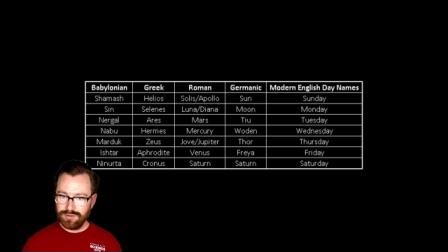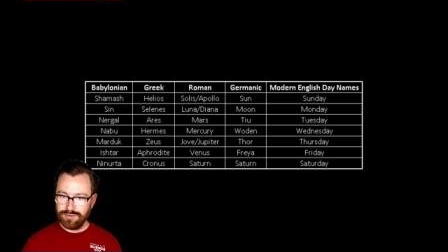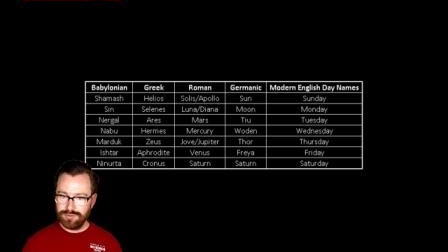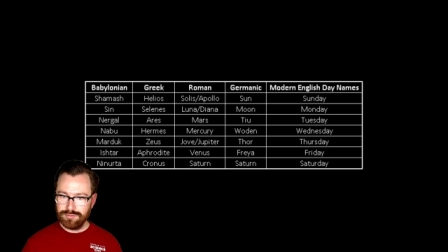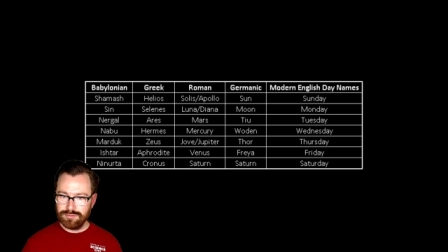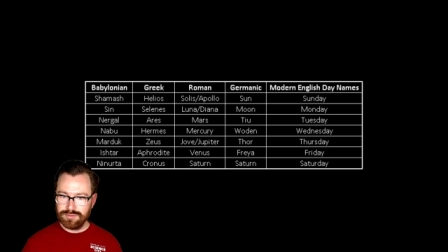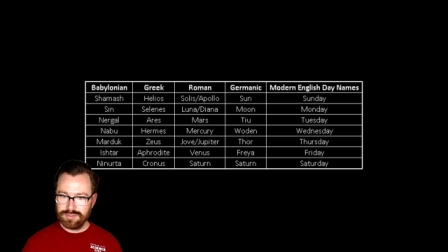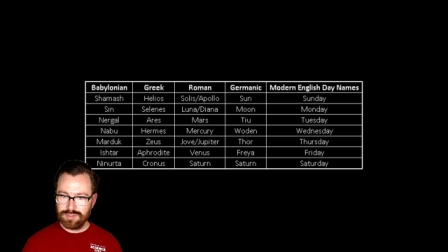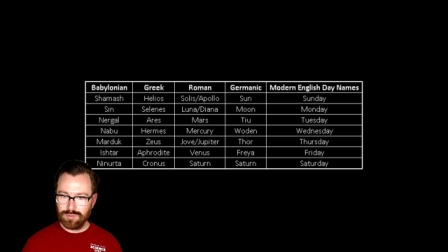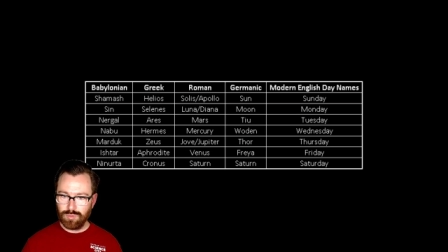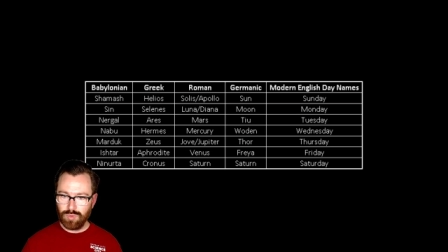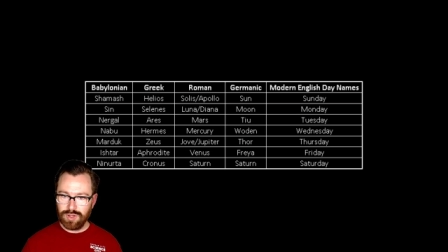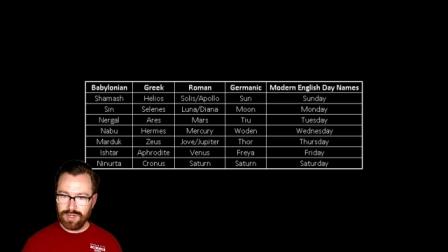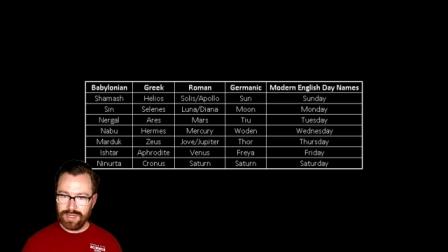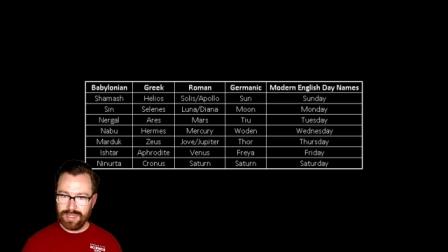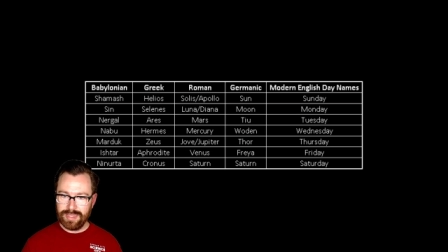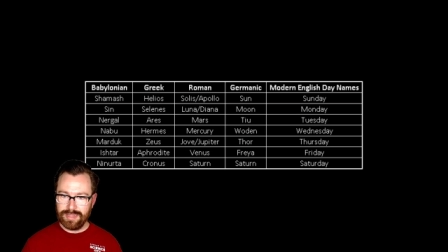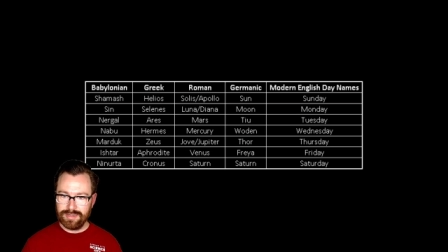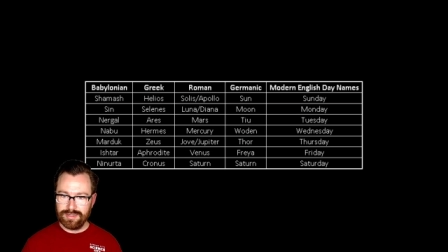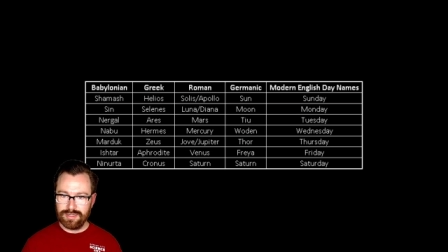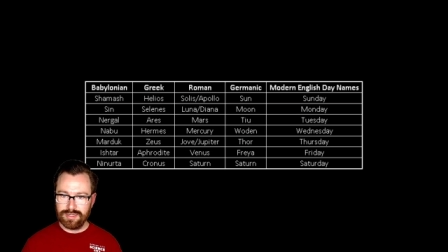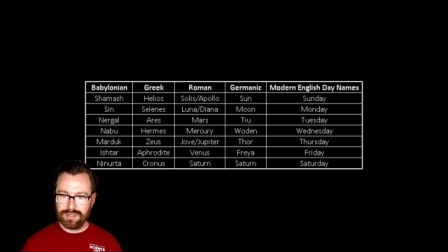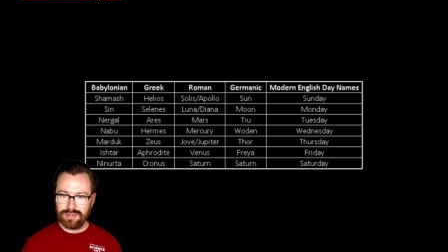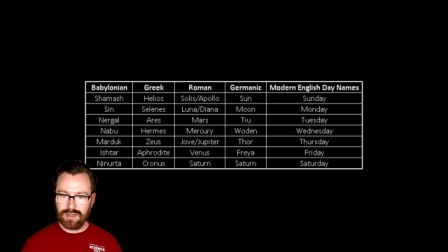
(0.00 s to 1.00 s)
who is the one
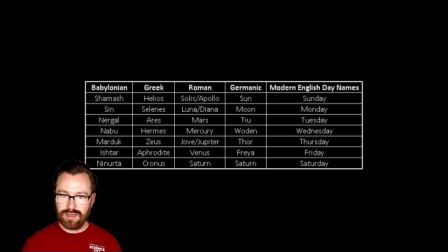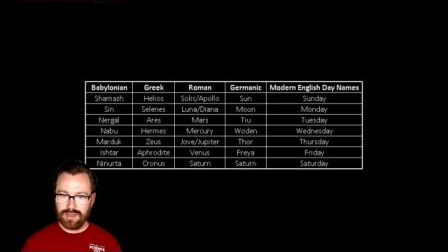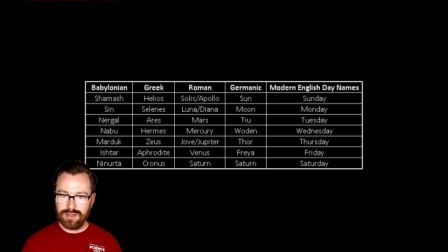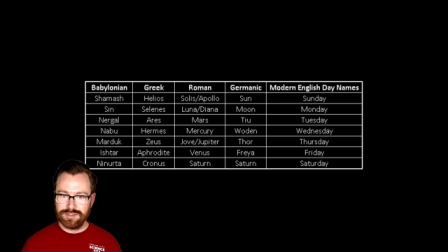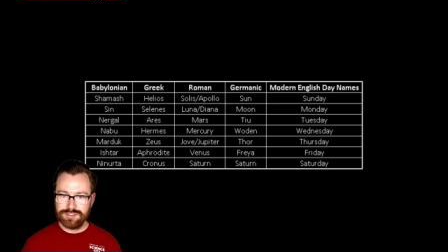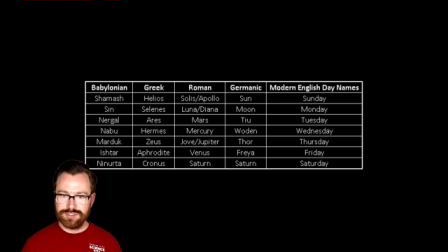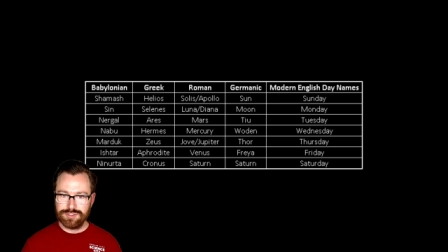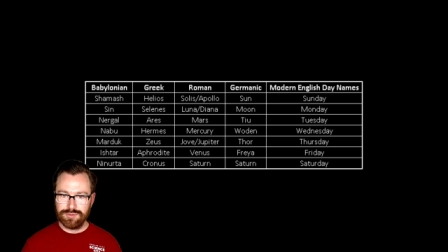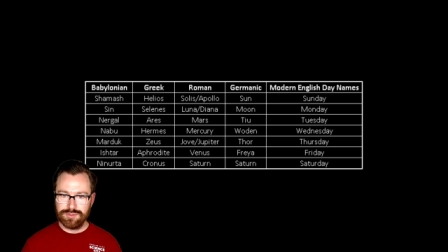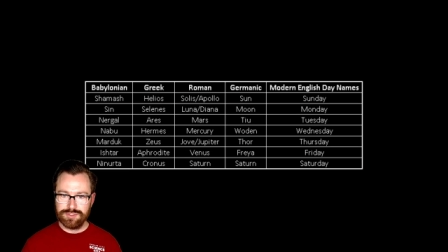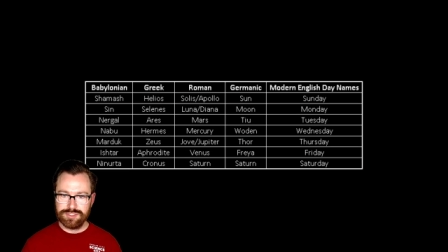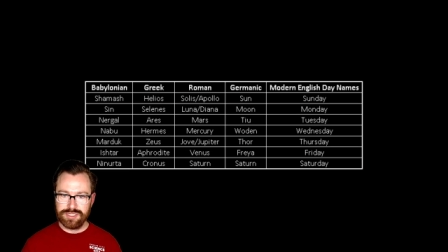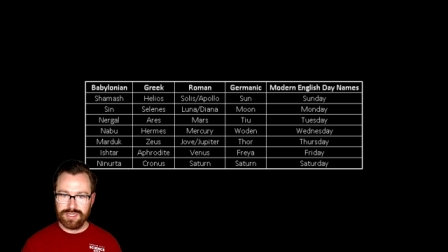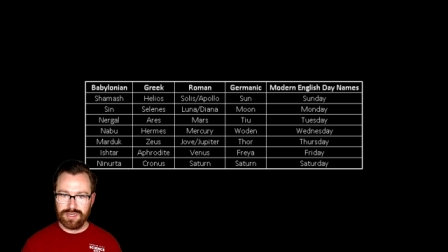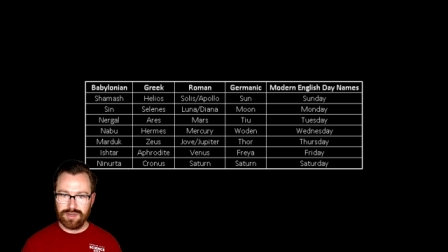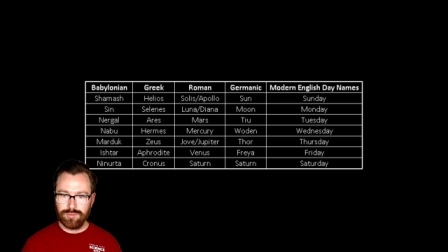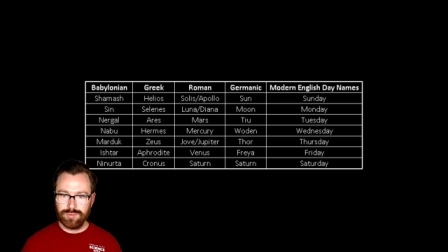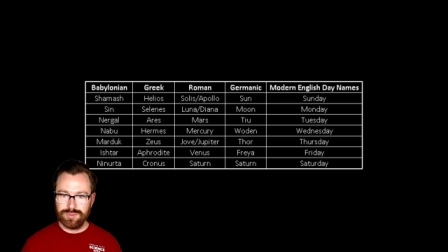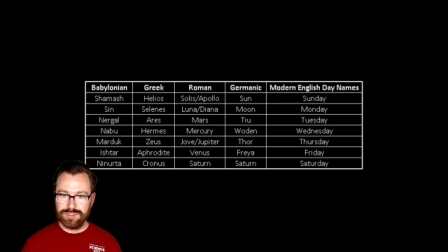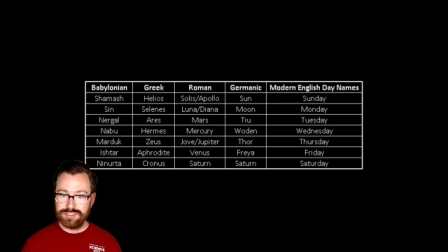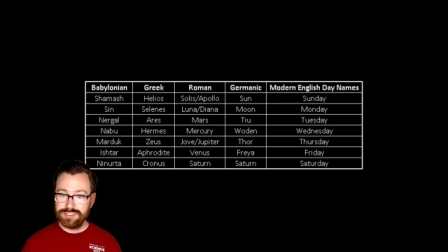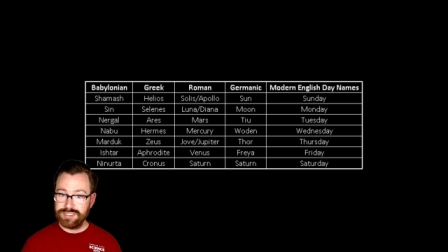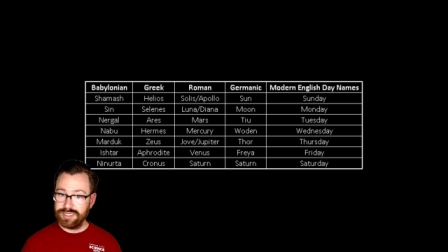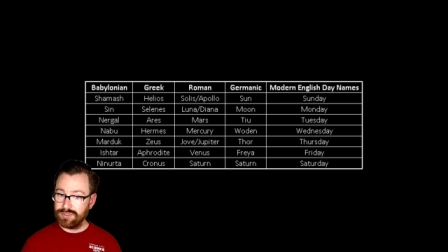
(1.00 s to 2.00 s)
handed god associated
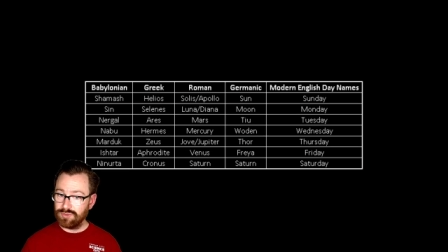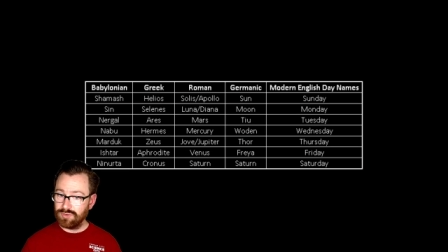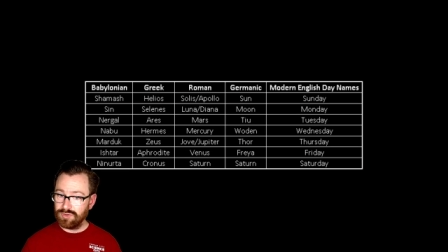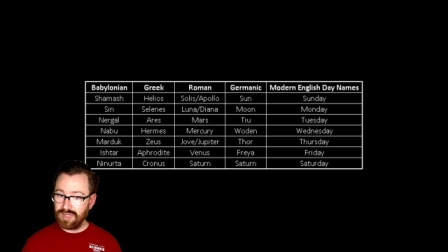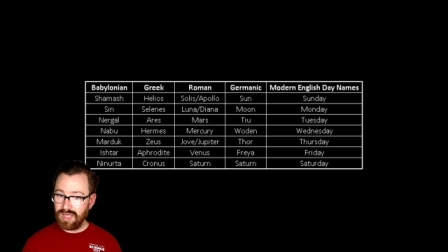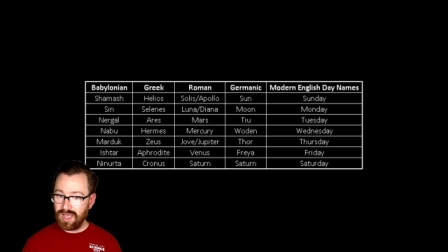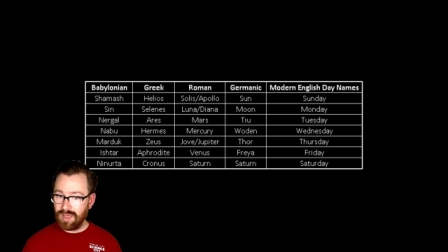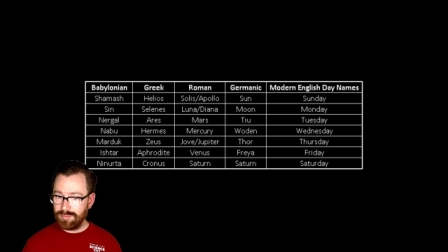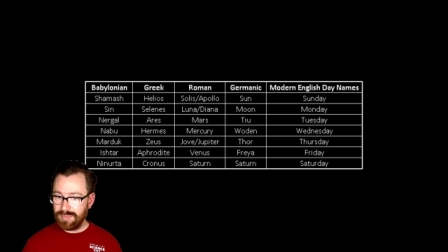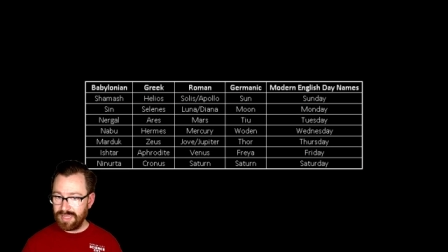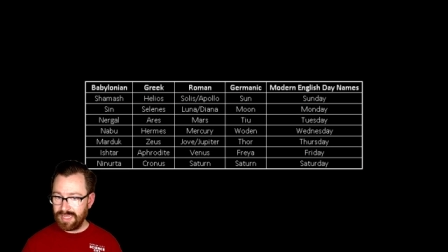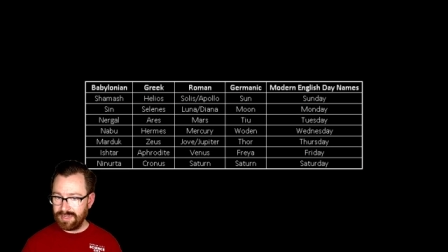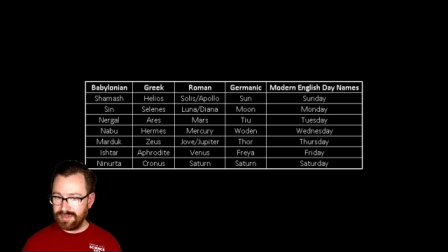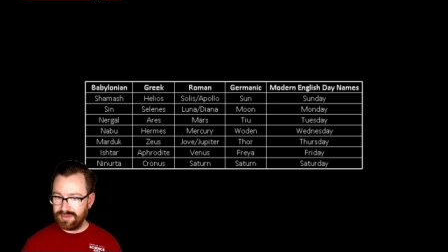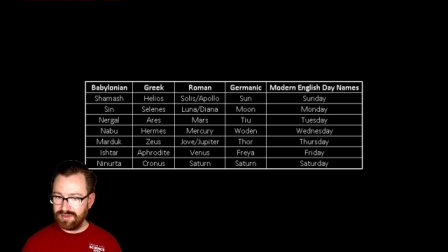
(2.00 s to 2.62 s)
with single combat